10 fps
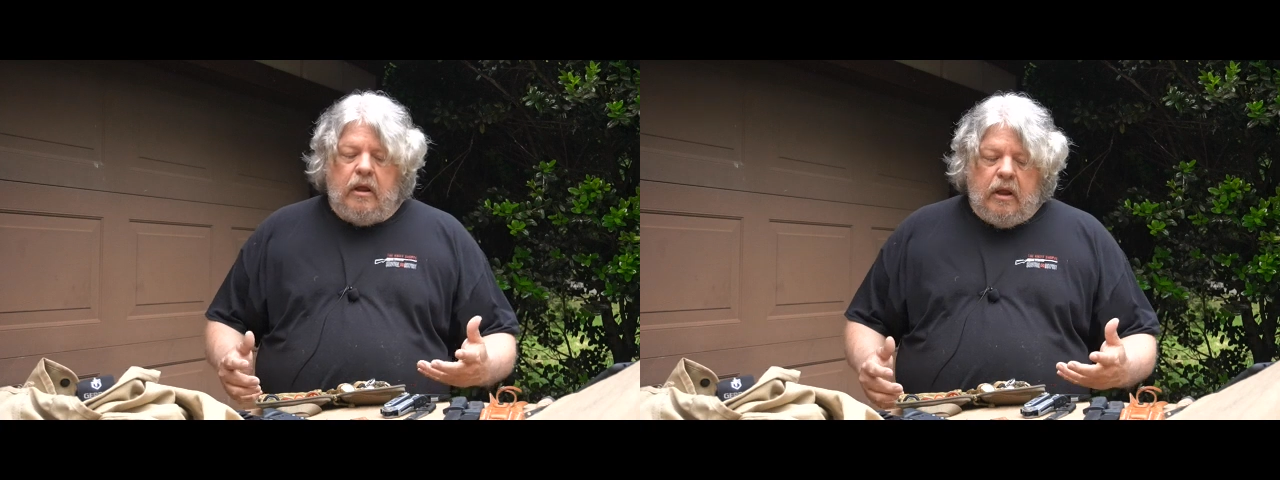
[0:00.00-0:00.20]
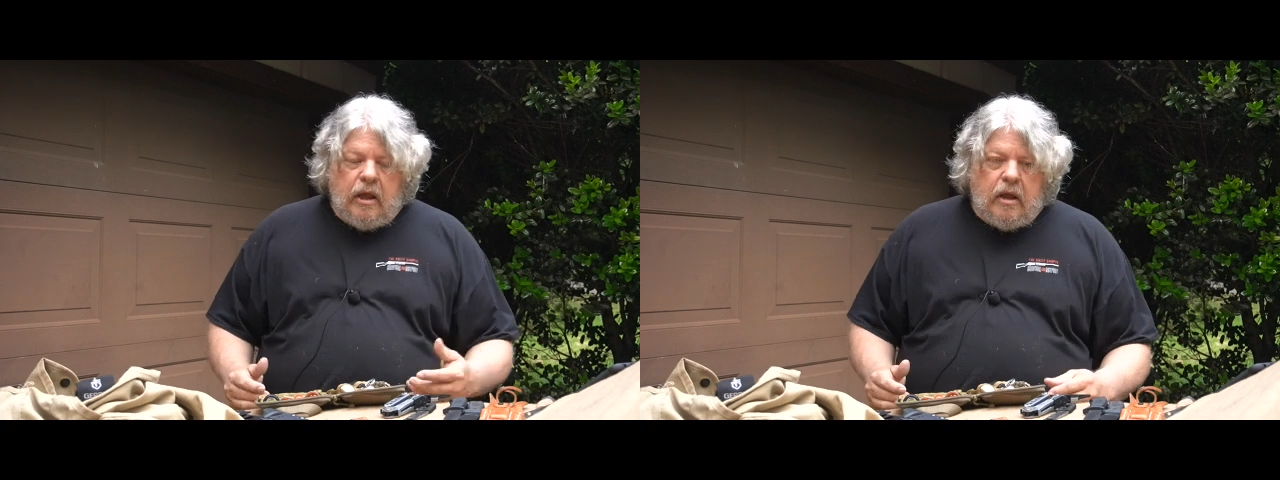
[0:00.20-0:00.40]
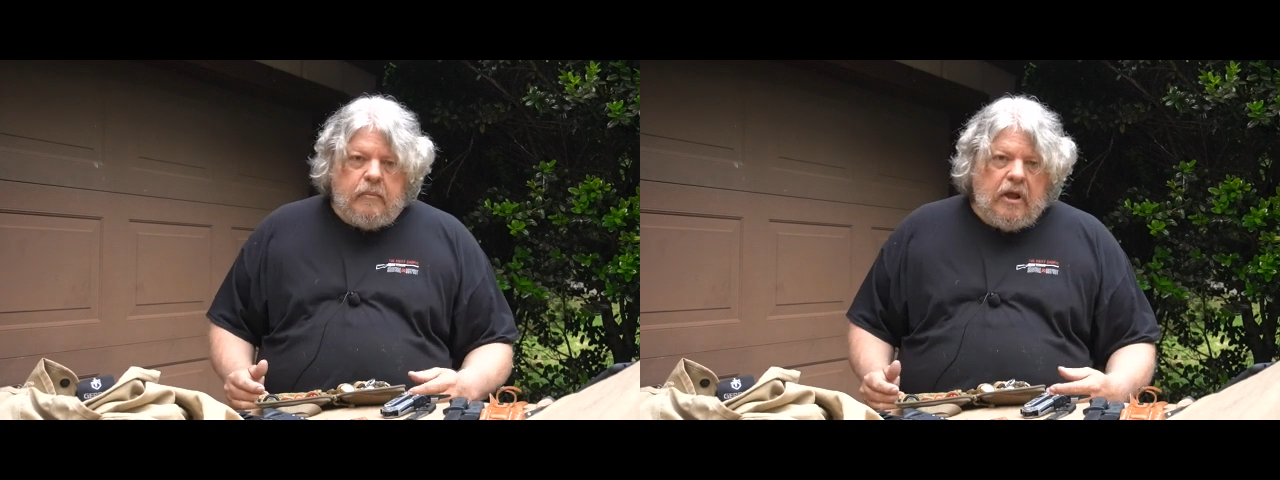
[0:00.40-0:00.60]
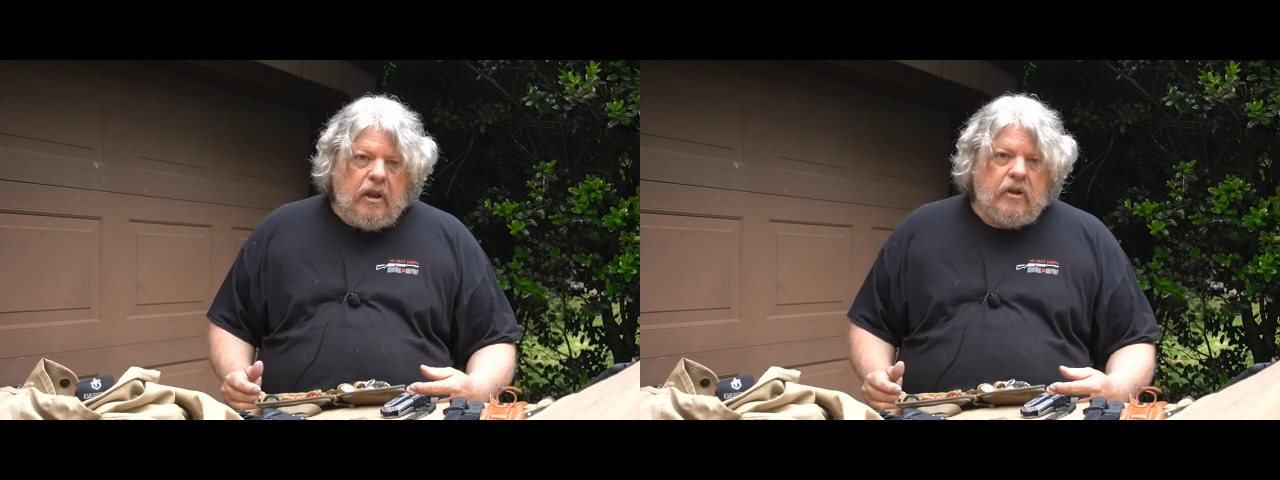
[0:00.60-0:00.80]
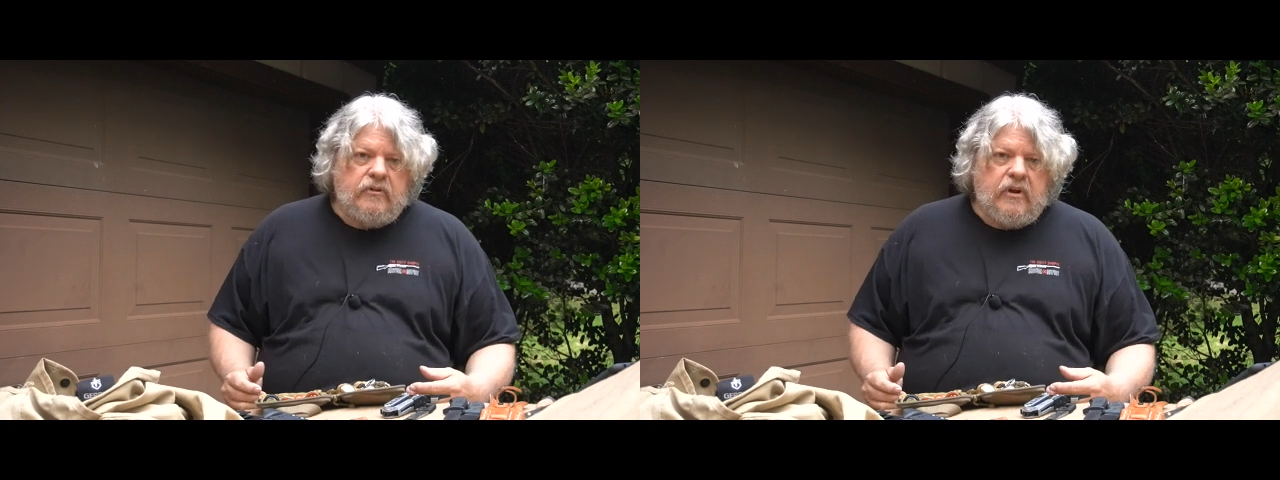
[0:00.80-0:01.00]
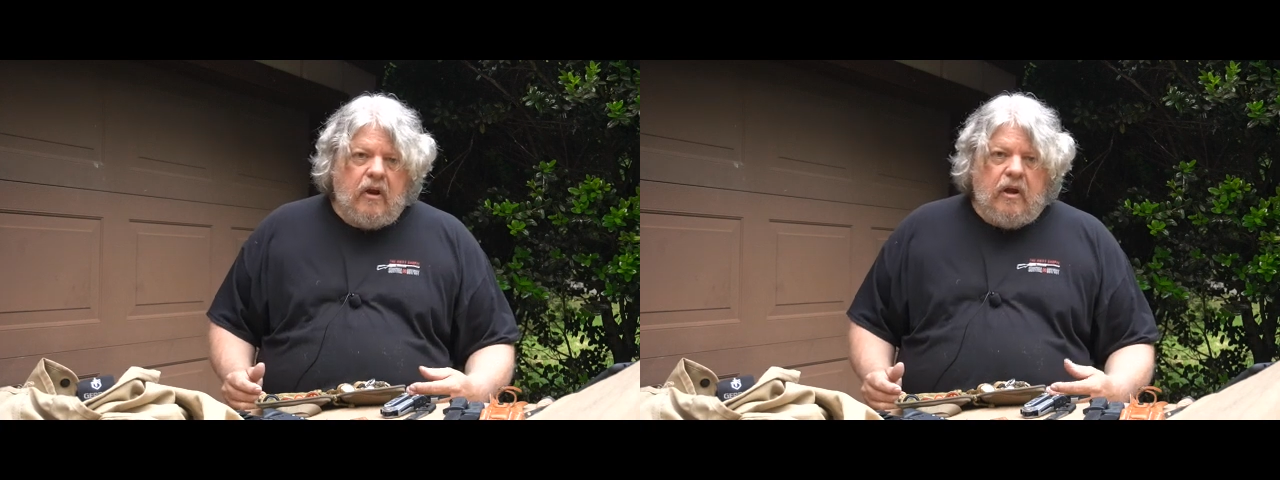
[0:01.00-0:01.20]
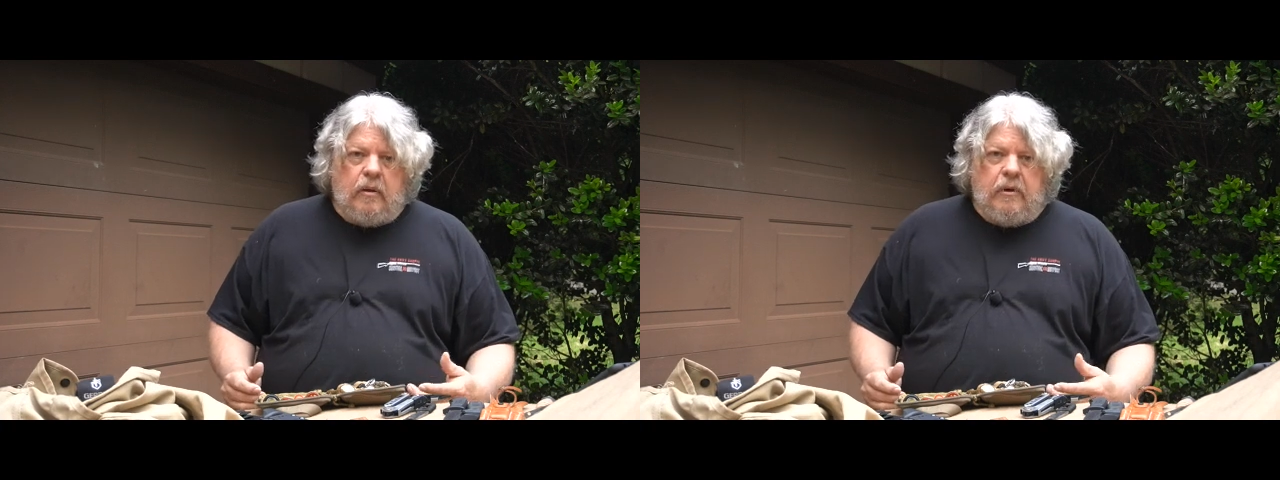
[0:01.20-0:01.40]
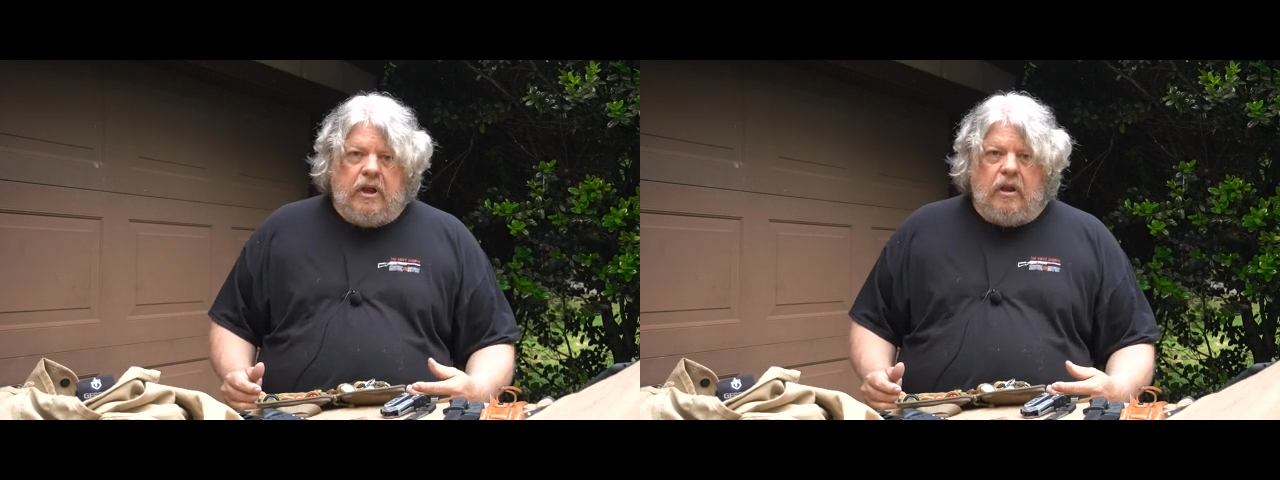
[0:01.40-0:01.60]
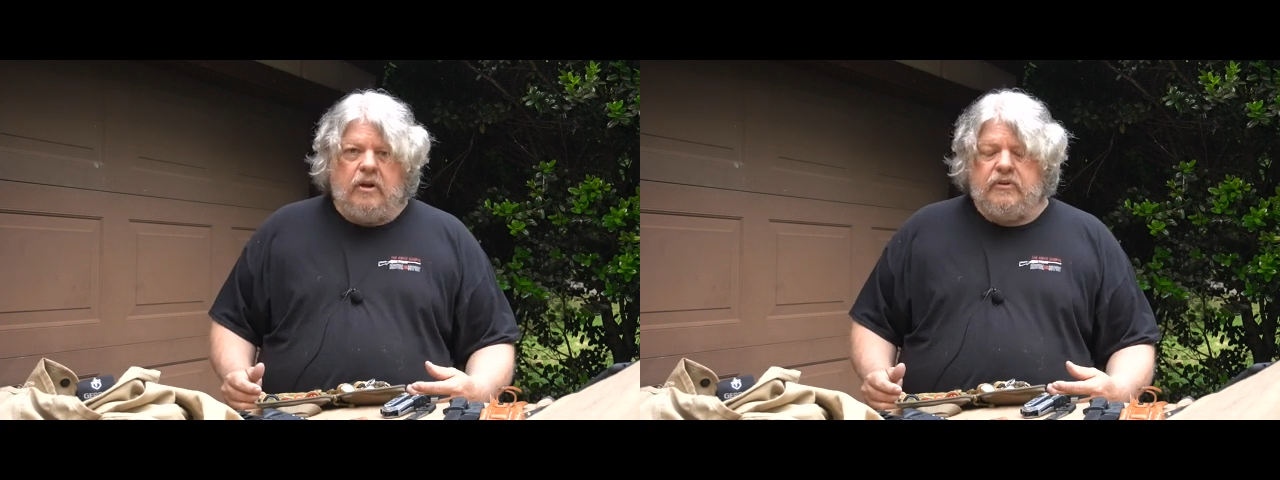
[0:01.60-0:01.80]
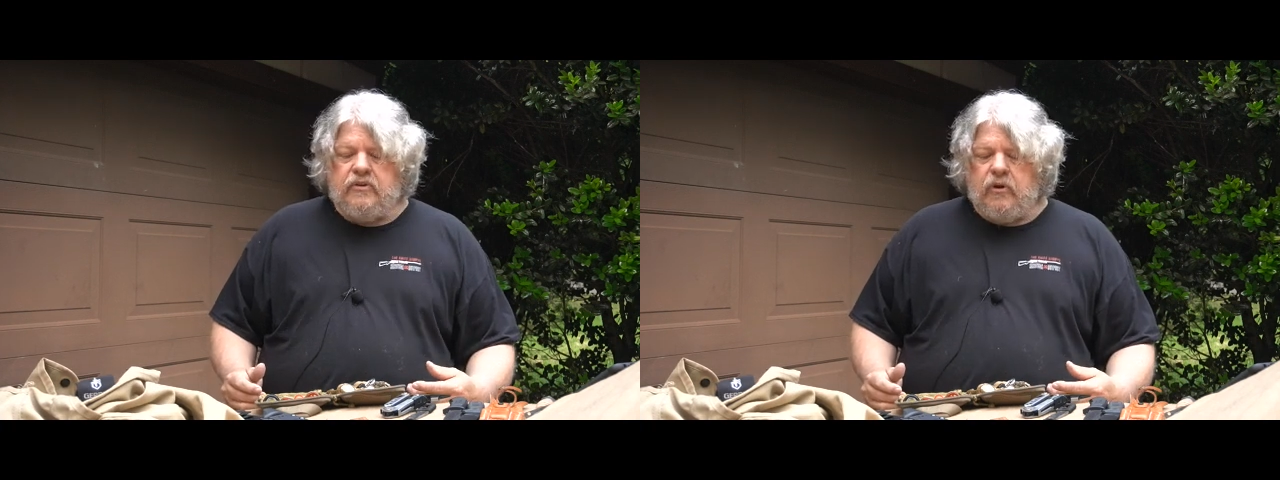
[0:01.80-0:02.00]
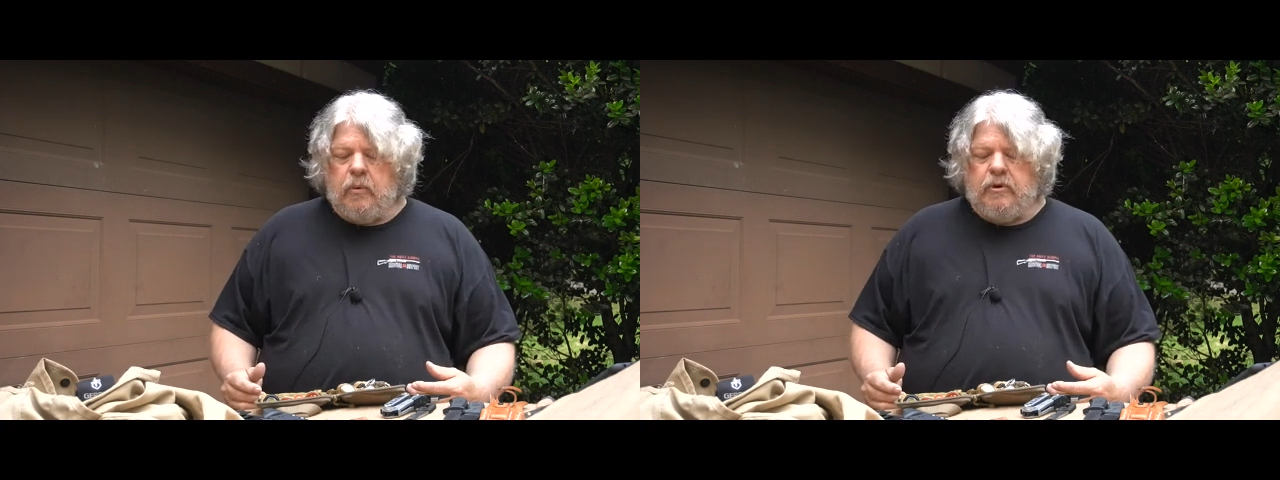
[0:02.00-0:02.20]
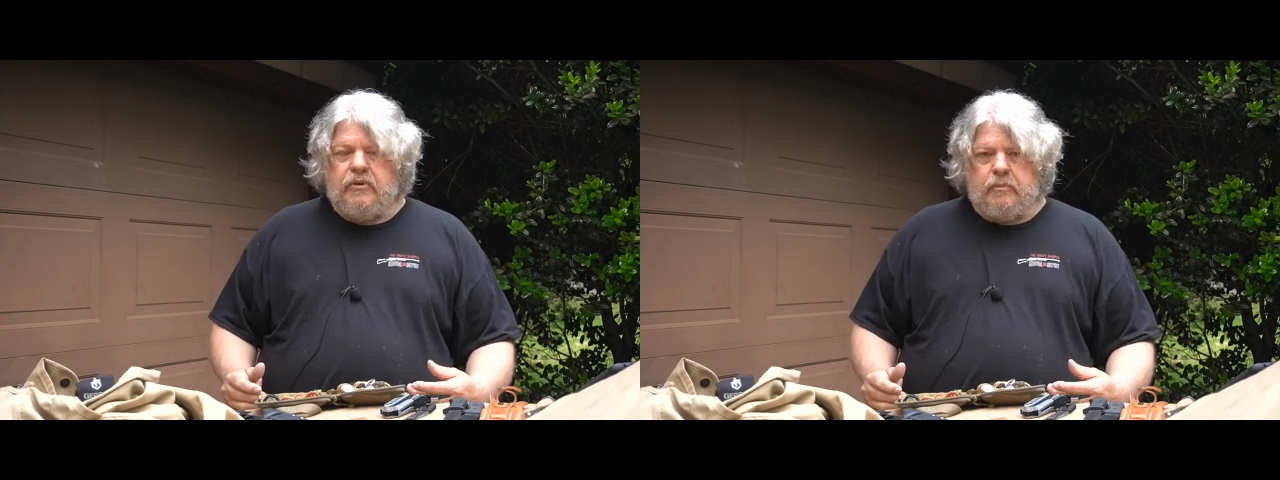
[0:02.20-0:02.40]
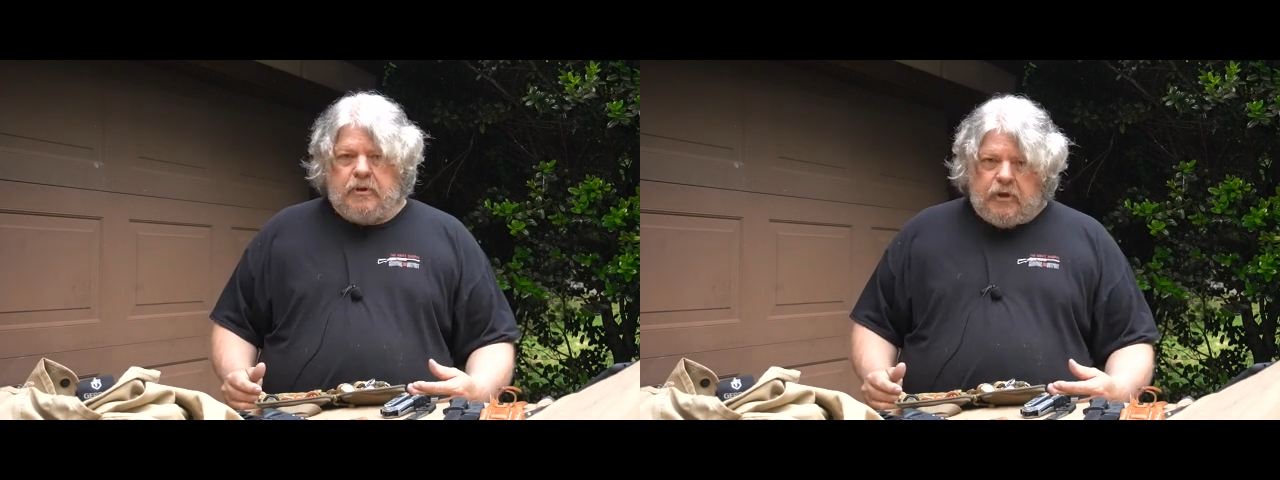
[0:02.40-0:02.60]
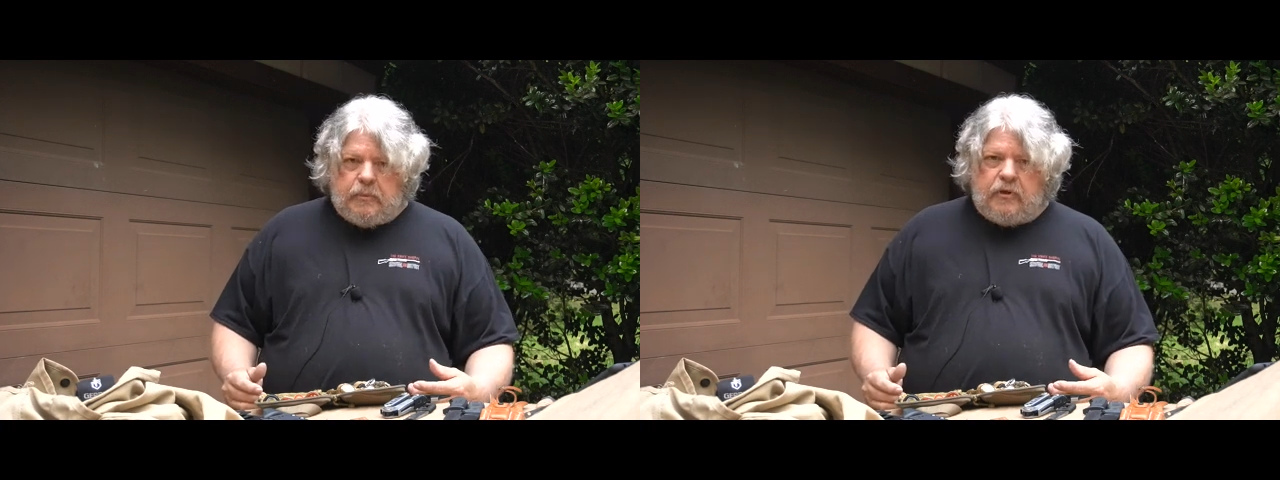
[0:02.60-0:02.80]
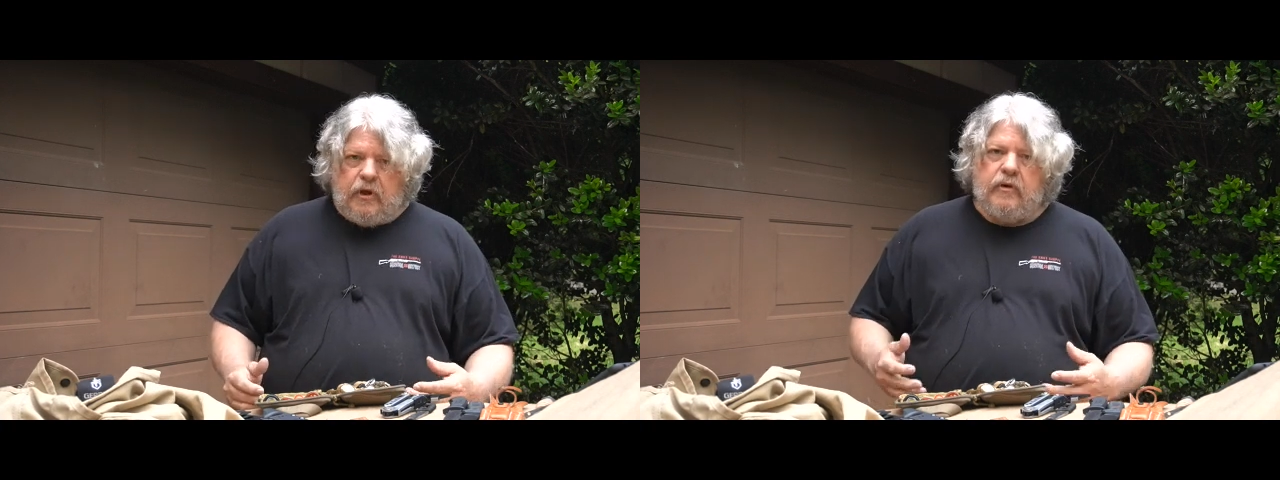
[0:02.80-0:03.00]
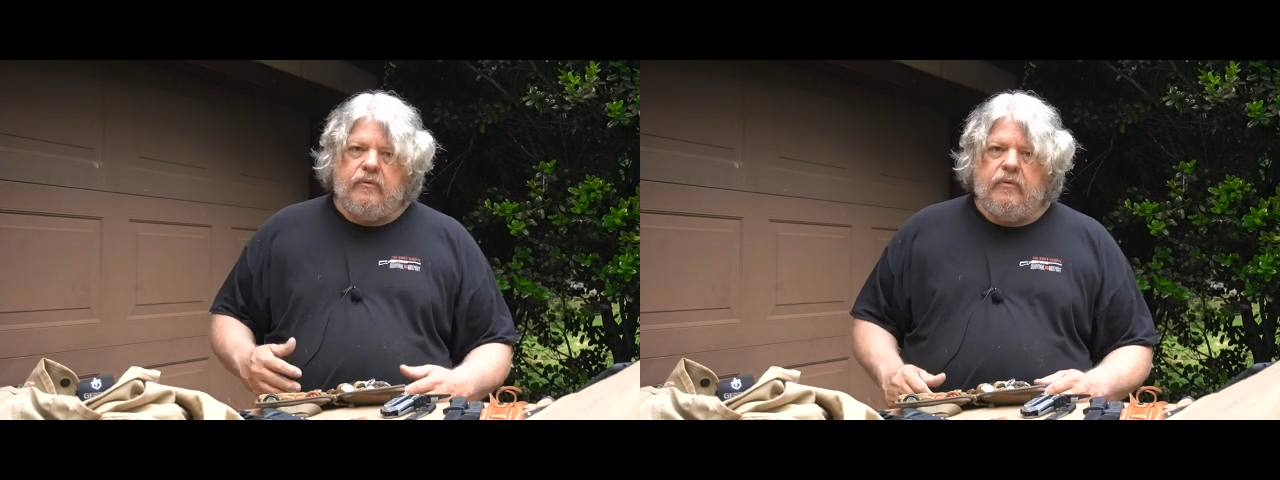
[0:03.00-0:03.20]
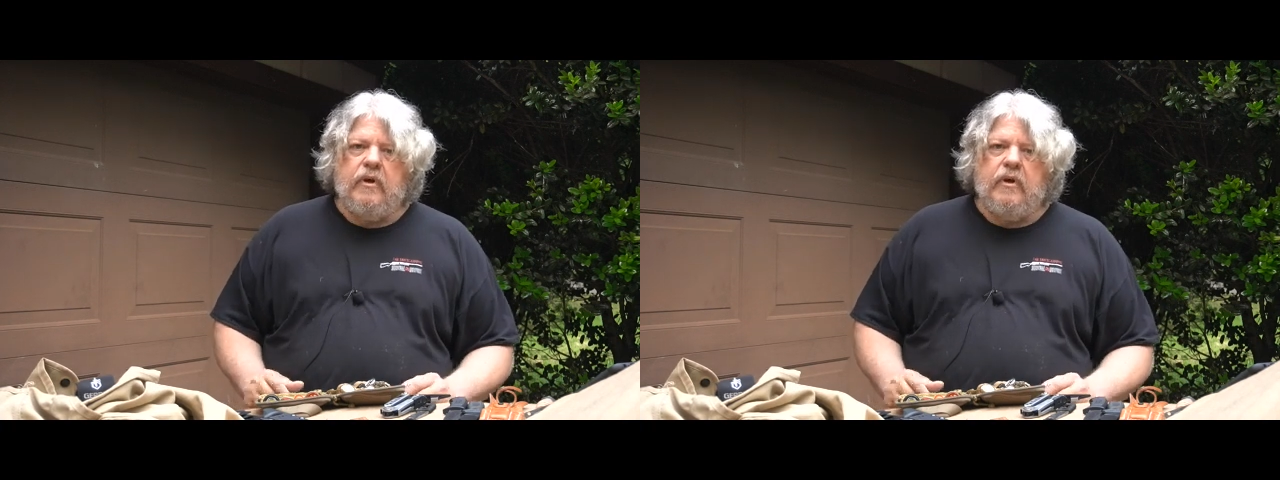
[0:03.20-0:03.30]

it can be a little scary, it can be a little disturbing sometimes. I've